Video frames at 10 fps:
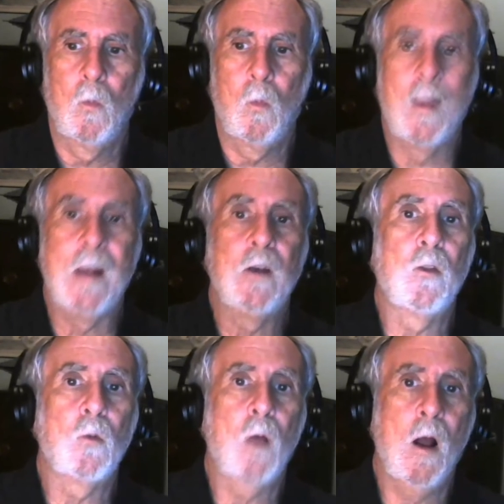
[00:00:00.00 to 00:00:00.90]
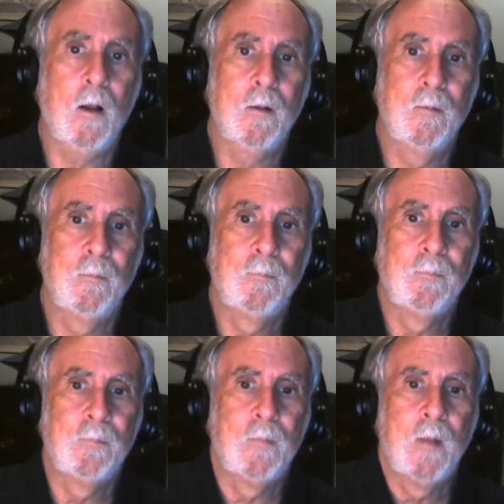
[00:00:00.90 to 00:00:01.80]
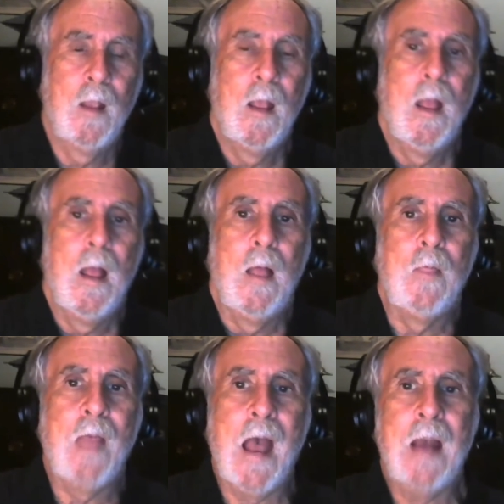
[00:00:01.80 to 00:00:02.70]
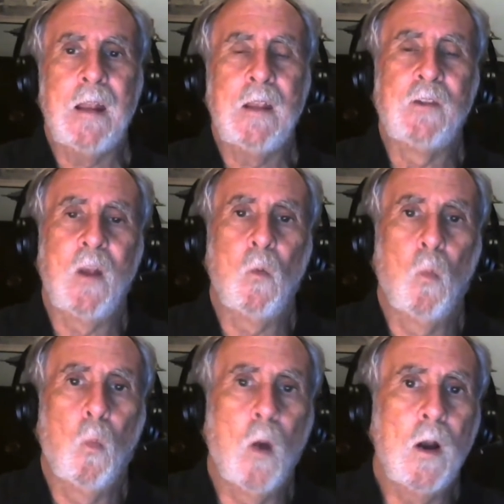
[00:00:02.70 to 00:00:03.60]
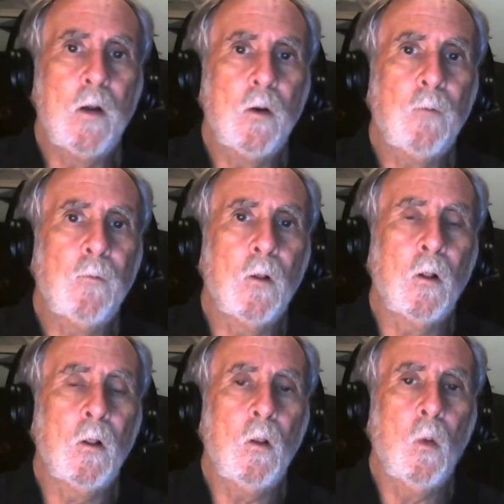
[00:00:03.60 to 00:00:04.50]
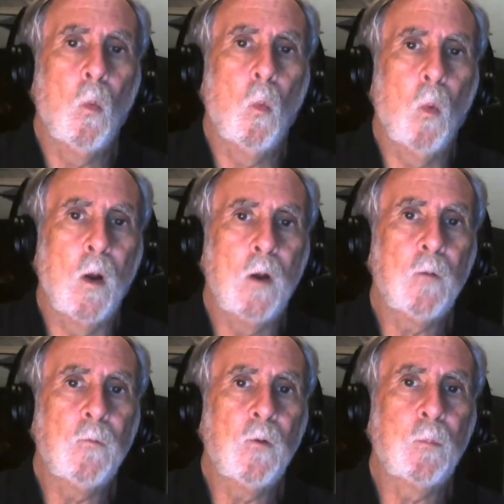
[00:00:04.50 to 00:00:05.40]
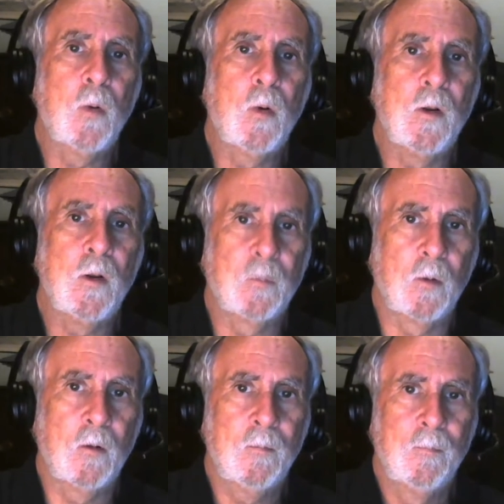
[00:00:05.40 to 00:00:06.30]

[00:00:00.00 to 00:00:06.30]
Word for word: Right into the rock. That is a wonderful, wonderful principle